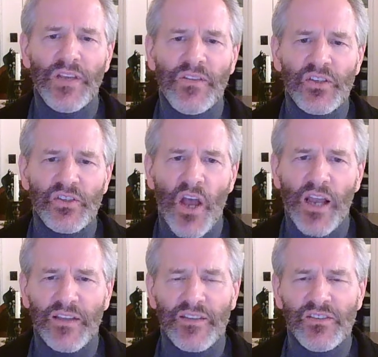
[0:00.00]
in the
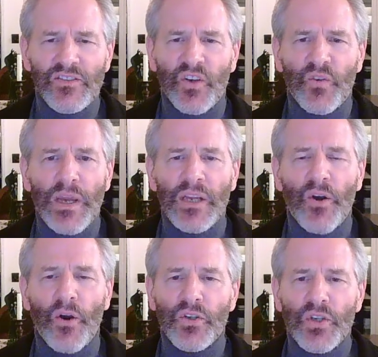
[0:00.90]
socket, this is a great
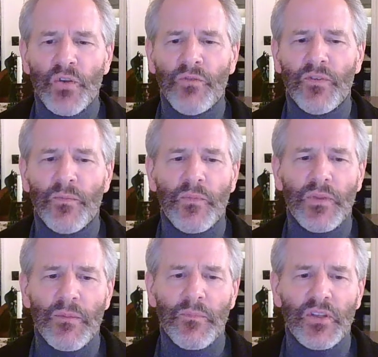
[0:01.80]
cartoon from
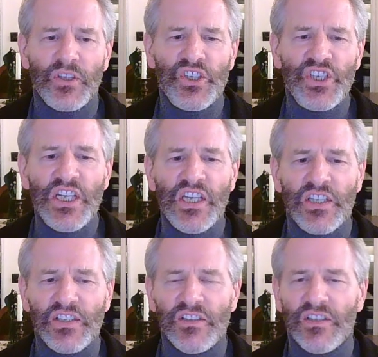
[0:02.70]
the
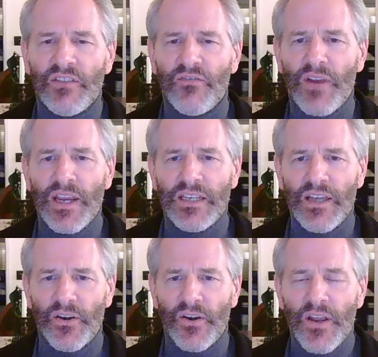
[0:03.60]
genius Frank
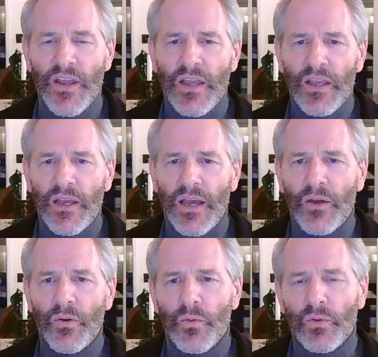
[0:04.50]
Nitter,
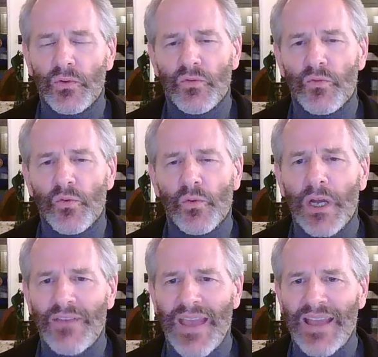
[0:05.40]
who drew a
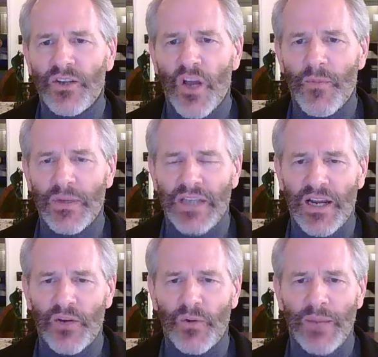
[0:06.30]
lot of anatomic
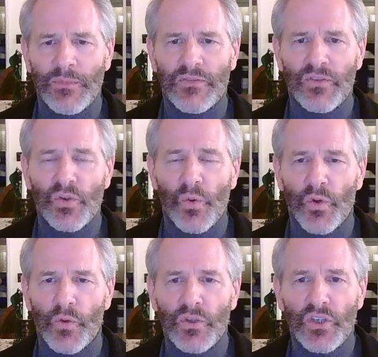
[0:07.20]
diagrams of the
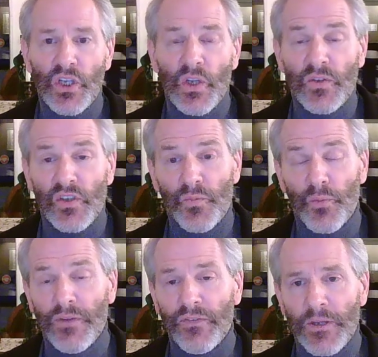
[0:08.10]
shoulder. We're just going to use this
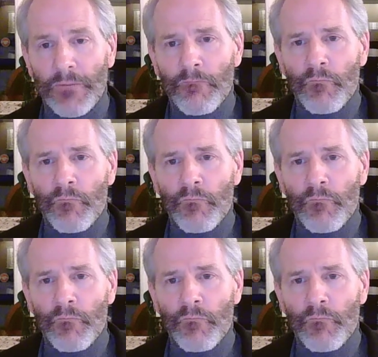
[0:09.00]
briefly.